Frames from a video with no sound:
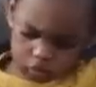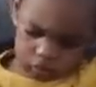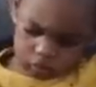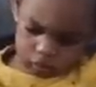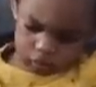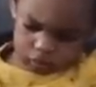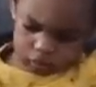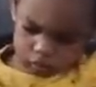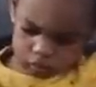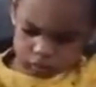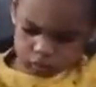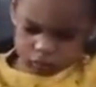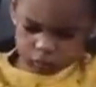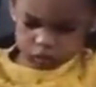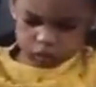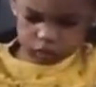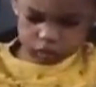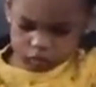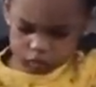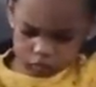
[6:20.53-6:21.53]

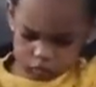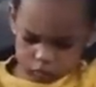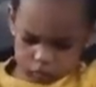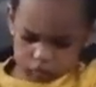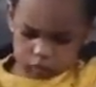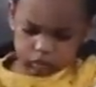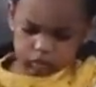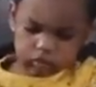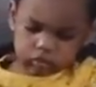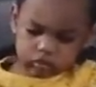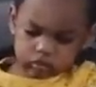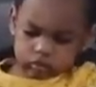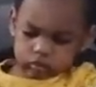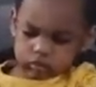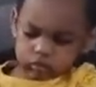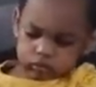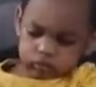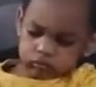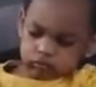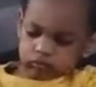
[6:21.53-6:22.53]

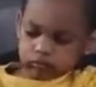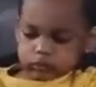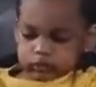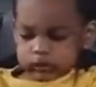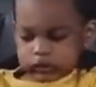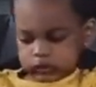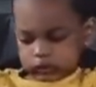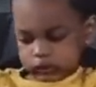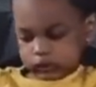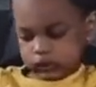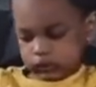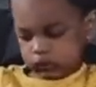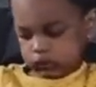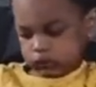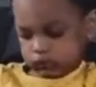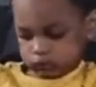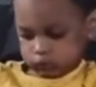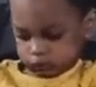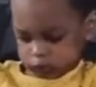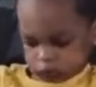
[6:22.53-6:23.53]

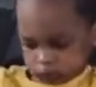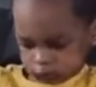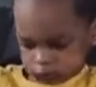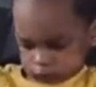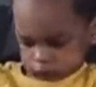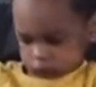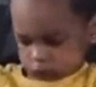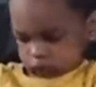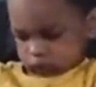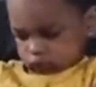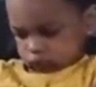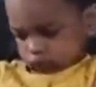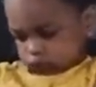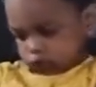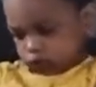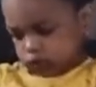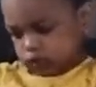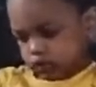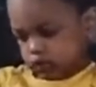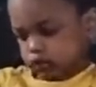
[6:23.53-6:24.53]

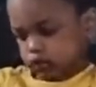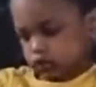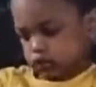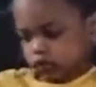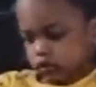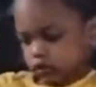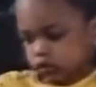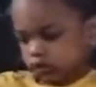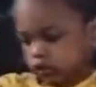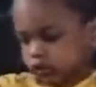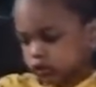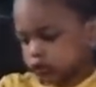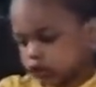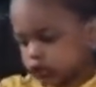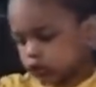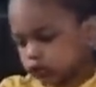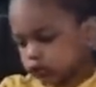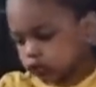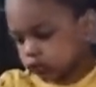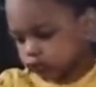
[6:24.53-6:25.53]

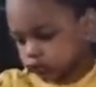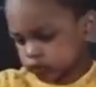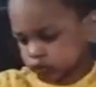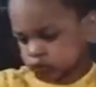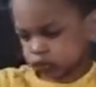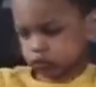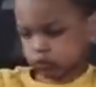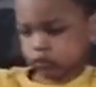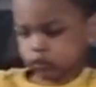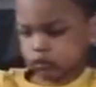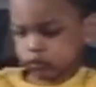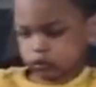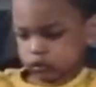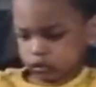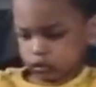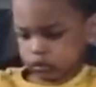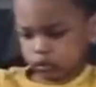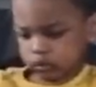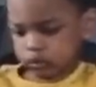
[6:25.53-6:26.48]
[no speech]